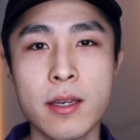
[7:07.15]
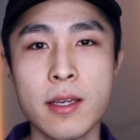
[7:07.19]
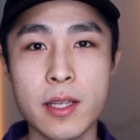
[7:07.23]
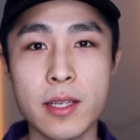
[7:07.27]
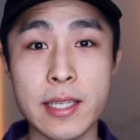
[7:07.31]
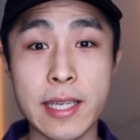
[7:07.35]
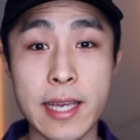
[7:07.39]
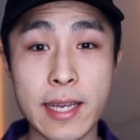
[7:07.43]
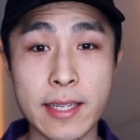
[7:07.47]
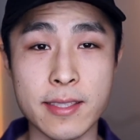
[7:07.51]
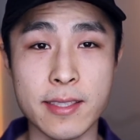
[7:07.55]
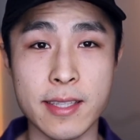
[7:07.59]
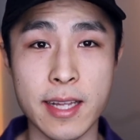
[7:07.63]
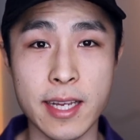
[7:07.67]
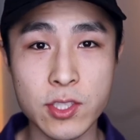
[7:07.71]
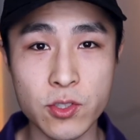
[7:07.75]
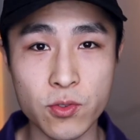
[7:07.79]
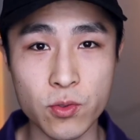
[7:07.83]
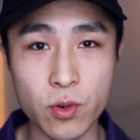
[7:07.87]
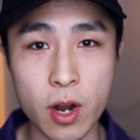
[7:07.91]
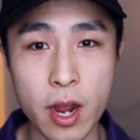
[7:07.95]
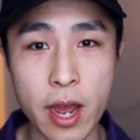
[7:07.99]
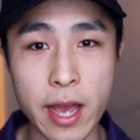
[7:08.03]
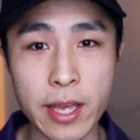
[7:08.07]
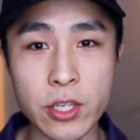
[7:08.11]
Yes, that's
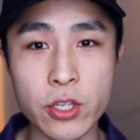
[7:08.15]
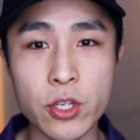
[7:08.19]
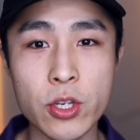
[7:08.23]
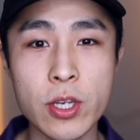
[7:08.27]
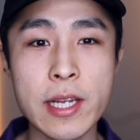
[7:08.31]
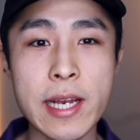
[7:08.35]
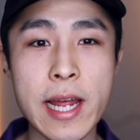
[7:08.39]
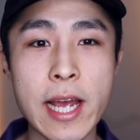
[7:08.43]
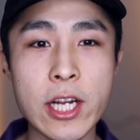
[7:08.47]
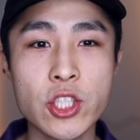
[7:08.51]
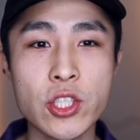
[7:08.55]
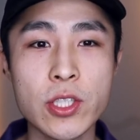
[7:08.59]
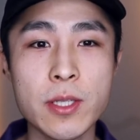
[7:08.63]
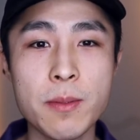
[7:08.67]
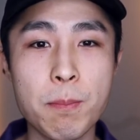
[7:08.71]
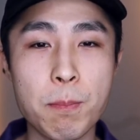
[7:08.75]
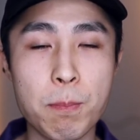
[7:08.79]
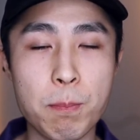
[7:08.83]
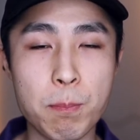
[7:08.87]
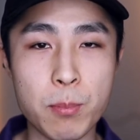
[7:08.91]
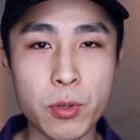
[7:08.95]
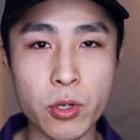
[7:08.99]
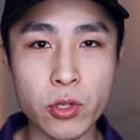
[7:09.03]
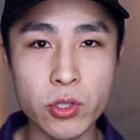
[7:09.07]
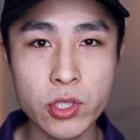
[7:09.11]
right. You can actually
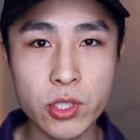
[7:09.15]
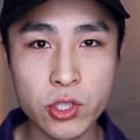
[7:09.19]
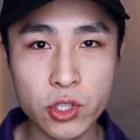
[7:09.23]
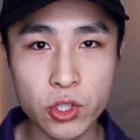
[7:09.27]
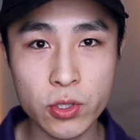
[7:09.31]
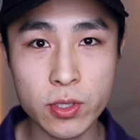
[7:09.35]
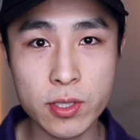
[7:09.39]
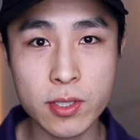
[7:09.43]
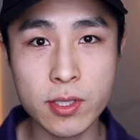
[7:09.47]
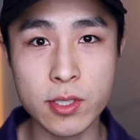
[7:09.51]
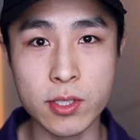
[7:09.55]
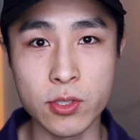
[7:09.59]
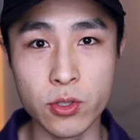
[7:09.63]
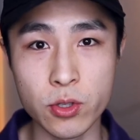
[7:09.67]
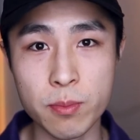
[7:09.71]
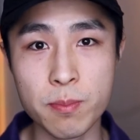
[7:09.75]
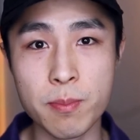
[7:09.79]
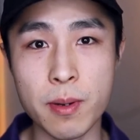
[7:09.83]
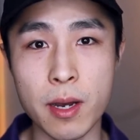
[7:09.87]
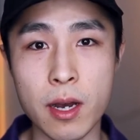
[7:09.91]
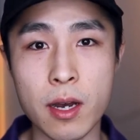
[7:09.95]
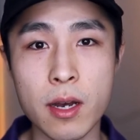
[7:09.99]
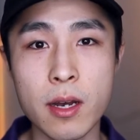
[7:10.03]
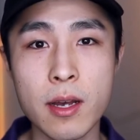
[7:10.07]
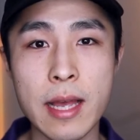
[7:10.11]
boost your
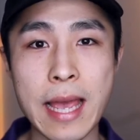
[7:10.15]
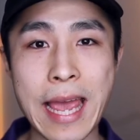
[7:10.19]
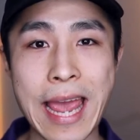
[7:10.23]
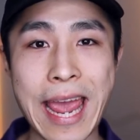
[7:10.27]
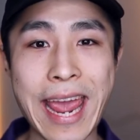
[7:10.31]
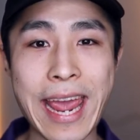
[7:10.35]
super